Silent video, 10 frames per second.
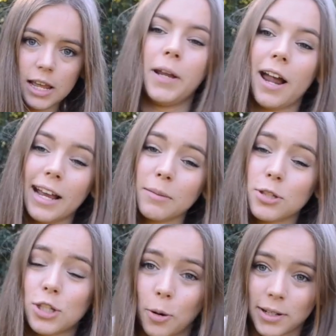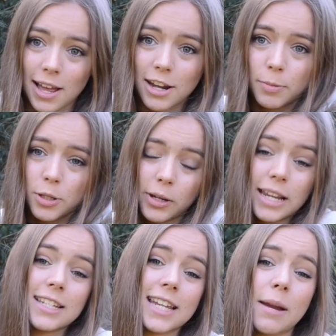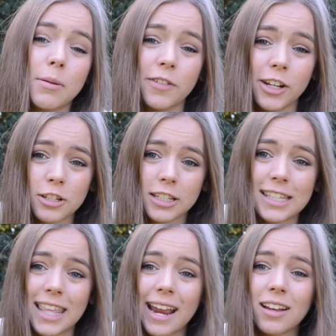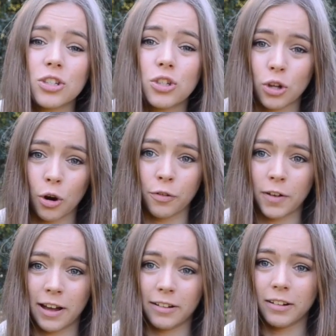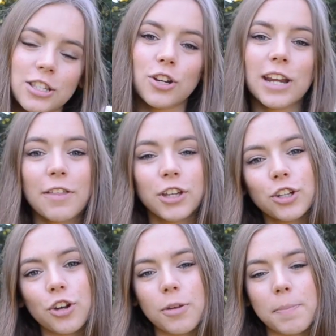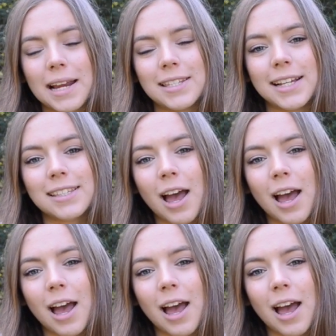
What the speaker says: But I am so excited to be doing entertainment videos because they are so fun. So now that you know the basics,